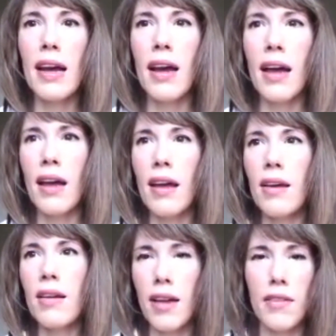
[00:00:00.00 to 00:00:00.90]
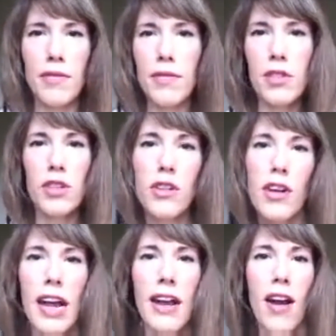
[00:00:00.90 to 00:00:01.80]
have
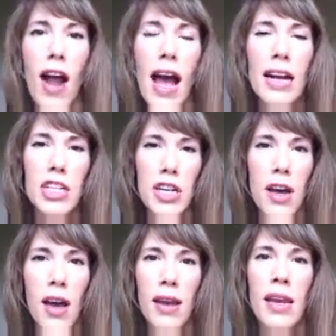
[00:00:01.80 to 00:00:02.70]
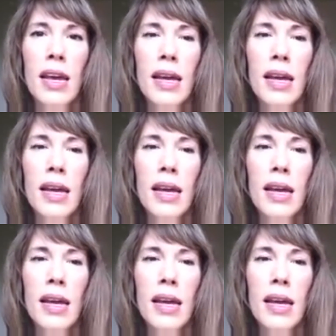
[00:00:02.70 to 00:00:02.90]
created our action on,